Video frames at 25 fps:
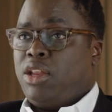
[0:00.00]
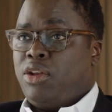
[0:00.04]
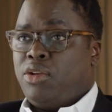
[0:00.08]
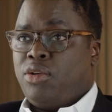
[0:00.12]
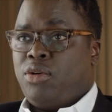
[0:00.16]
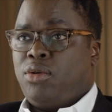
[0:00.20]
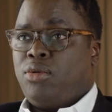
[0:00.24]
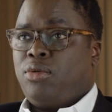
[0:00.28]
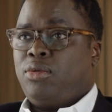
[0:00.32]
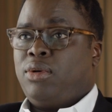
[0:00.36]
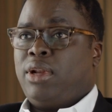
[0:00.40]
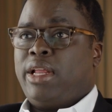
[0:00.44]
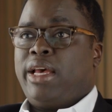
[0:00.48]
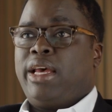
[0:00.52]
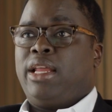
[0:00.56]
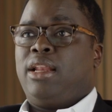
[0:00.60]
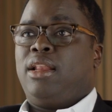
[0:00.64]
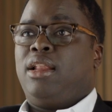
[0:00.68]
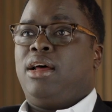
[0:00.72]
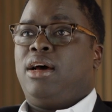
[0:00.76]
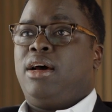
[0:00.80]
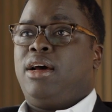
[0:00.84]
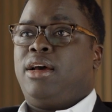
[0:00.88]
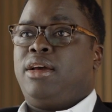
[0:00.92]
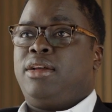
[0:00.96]
no
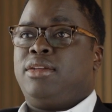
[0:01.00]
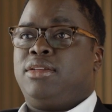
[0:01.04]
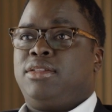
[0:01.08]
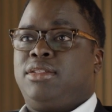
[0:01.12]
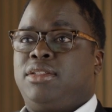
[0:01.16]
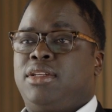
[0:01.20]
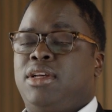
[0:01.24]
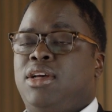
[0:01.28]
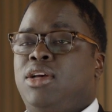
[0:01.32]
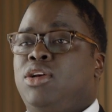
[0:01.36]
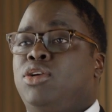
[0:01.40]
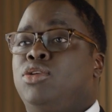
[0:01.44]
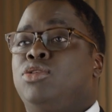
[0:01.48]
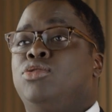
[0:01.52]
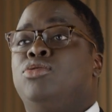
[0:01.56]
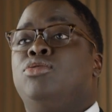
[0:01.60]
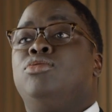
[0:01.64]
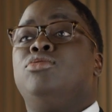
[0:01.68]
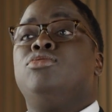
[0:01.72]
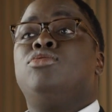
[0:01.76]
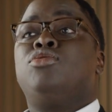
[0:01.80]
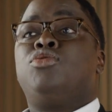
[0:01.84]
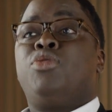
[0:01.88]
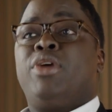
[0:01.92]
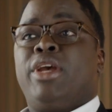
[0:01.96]
landlines,
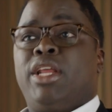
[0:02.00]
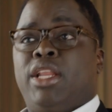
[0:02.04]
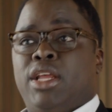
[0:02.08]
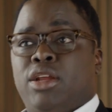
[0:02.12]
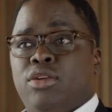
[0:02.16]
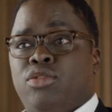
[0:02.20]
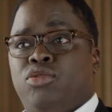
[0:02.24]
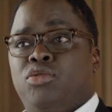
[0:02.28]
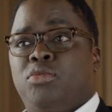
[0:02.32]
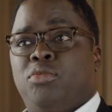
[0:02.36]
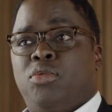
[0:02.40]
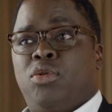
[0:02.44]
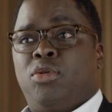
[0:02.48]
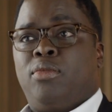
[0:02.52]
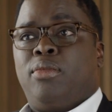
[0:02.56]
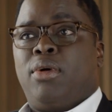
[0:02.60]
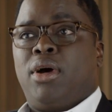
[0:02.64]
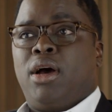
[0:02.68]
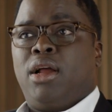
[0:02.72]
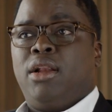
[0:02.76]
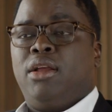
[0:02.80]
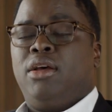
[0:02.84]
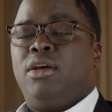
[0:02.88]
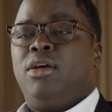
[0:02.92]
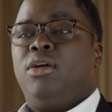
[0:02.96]
straight into
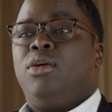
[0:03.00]
mobile,